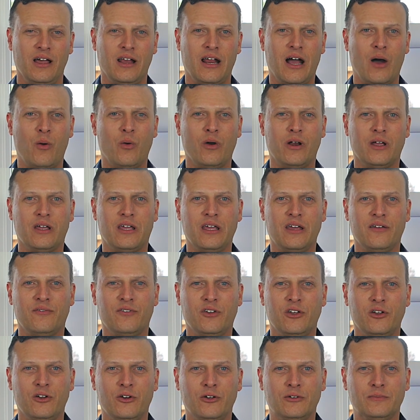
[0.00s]
And I want to
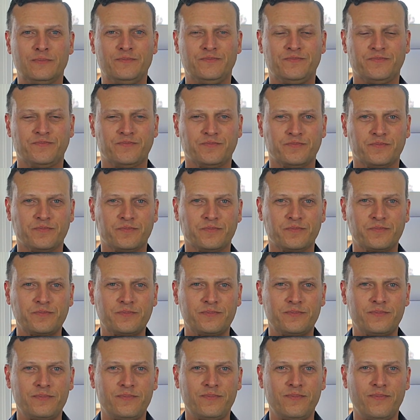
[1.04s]
give you
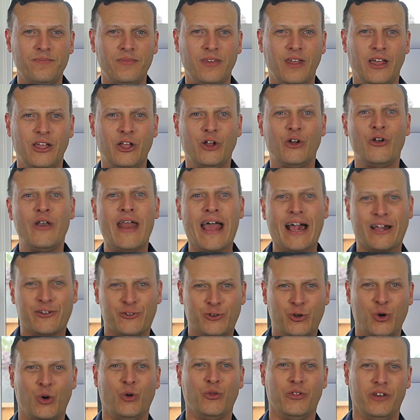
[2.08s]
your
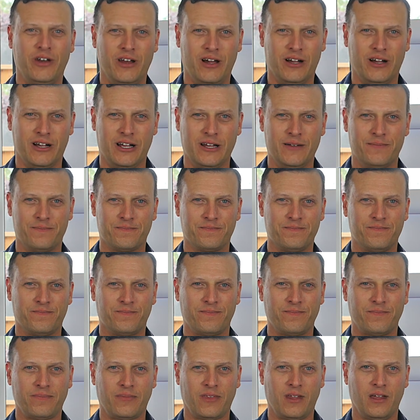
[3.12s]
next golden nugget.
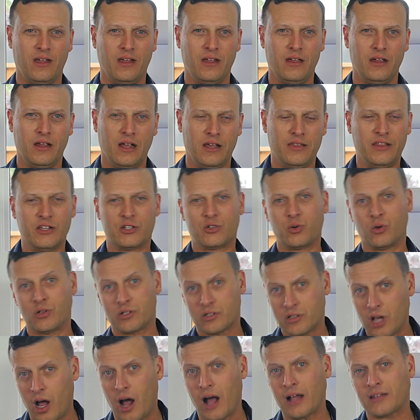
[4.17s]
And this
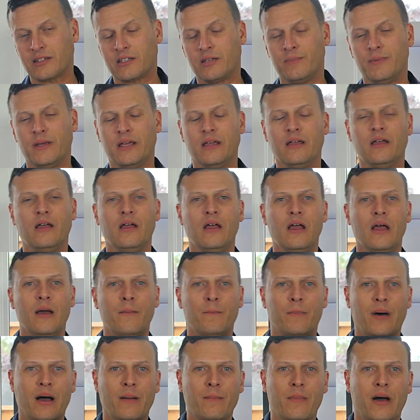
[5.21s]
was taught to me
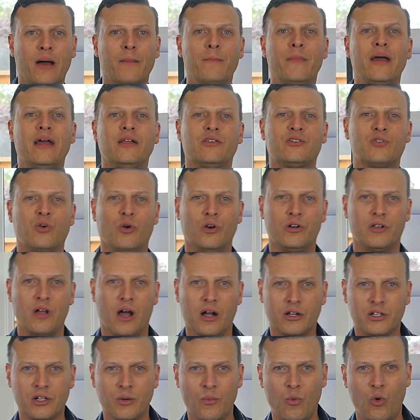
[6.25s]
by my mentor,
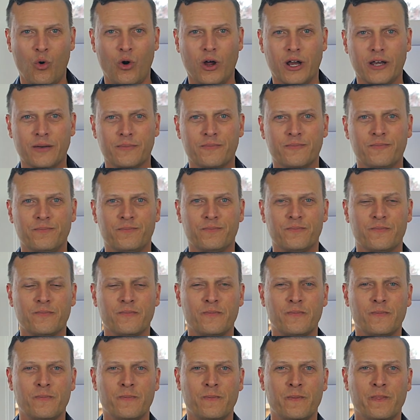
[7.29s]
Dr. Moyne,
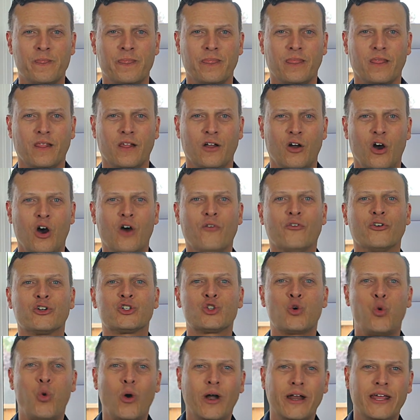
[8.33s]
over
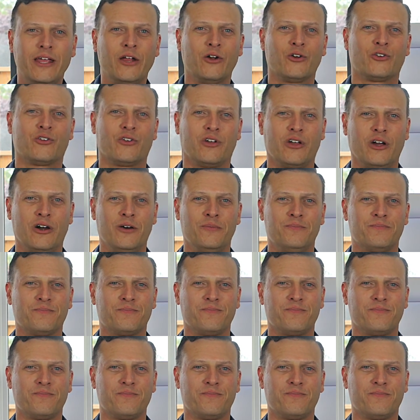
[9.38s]
20 years ago.